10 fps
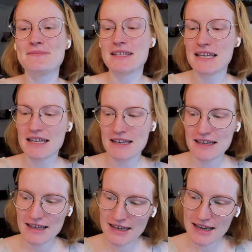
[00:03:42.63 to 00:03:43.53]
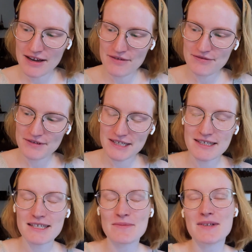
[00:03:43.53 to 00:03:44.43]
And I have a
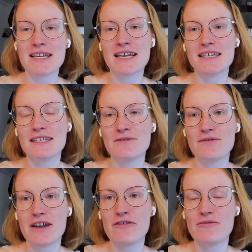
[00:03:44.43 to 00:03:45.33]
seminar in 5